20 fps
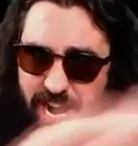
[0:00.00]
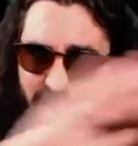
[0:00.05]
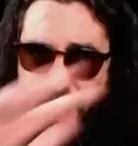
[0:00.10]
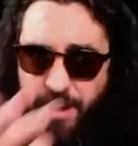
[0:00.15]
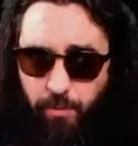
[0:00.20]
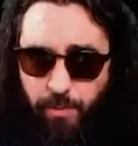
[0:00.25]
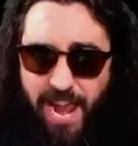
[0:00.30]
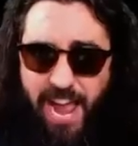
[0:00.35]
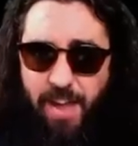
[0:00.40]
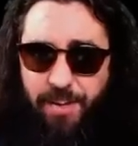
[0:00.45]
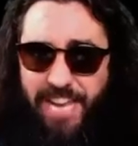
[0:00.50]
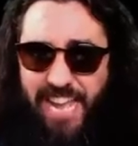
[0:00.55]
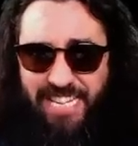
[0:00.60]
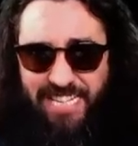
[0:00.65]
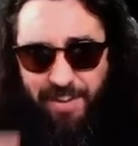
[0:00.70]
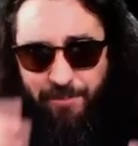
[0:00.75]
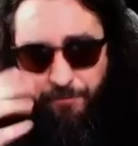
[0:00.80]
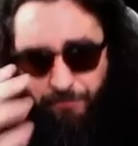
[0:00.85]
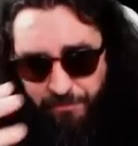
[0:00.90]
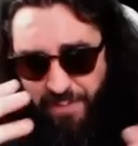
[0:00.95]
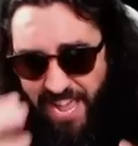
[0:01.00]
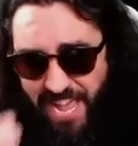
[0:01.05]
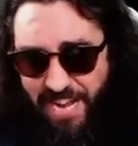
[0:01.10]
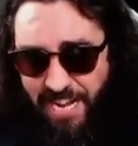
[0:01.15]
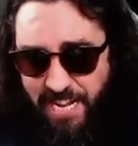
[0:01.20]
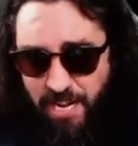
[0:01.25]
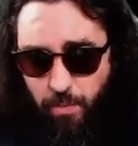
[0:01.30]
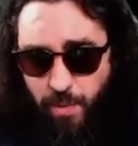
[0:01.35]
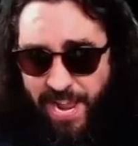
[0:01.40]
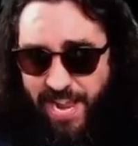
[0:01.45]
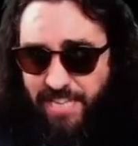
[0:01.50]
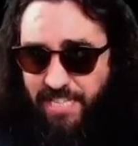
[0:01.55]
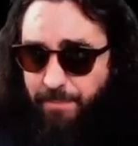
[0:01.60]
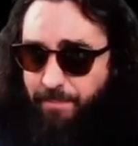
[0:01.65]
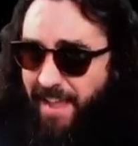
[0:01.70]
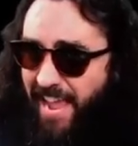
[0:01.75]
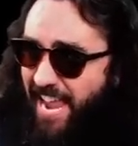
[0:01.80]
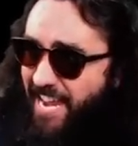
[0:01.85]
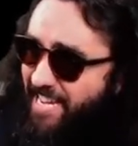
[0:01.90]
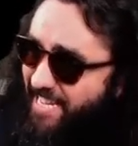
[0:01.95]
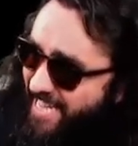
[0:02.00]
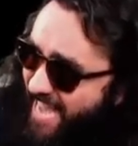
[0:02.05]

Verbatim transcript: that around, that's infinity wins, man.